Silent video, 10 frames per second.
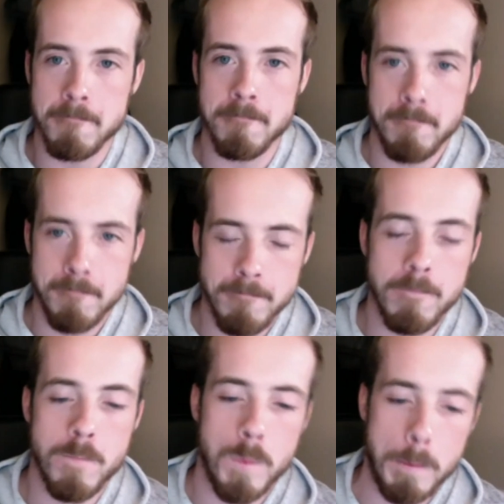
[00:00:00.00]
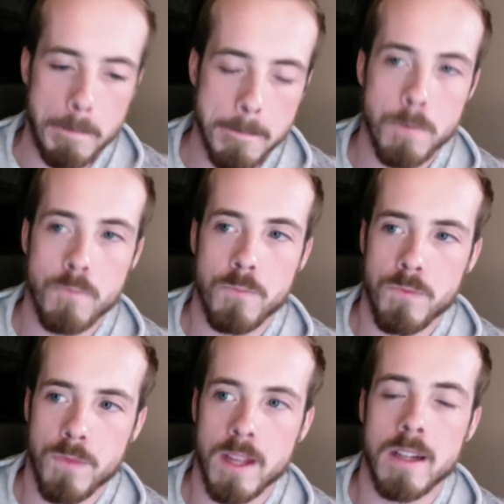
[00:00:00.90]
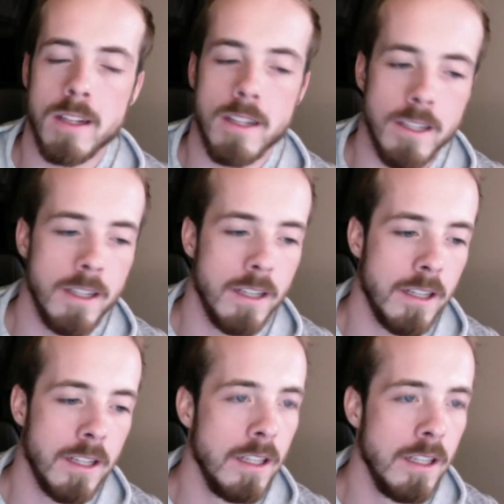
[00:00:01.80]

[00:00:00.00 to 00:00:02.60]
like 2 weeks. We